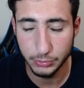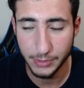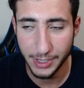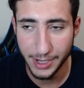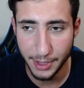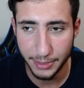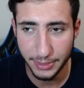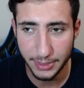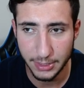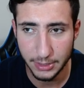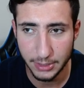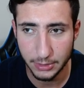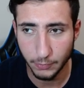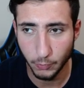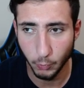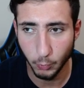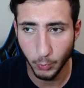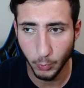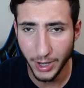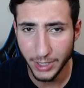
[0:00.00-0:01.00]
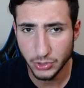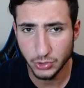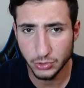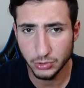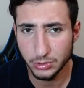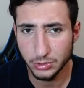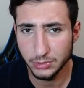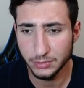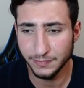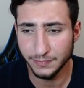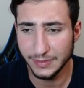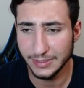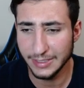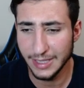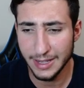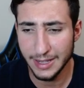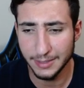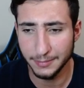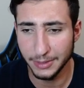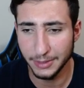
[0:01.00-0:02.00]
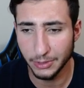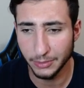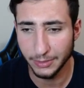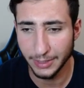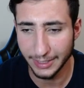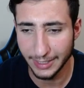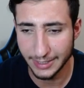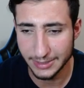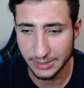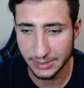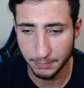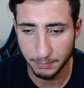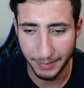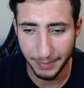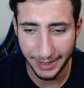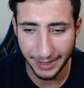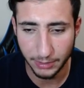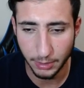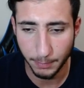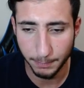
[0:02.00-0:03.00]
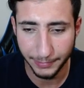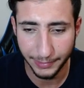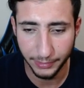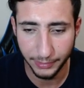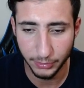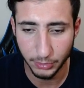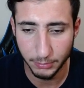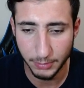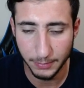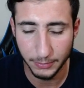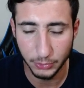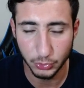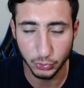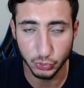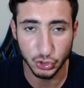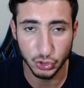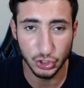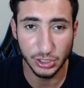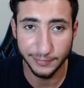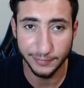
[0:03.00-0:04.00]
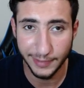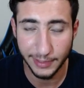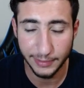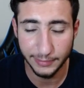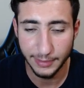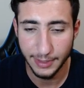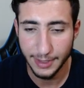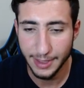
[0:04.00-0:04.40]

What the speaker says: And I think, why shouldn't we get him, you know, like, as a backup player, you know, maybe to Chilwell